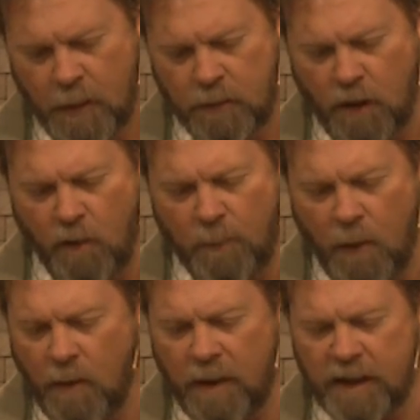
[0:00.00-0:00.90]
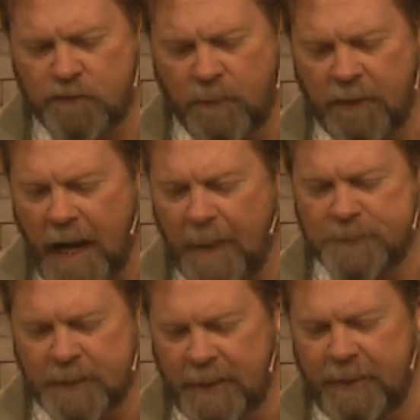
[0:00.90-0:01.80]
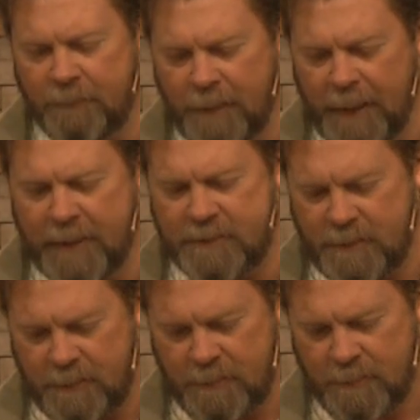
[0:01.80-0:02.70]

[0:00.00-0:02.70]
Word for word: Don't bore us with obsolete religion.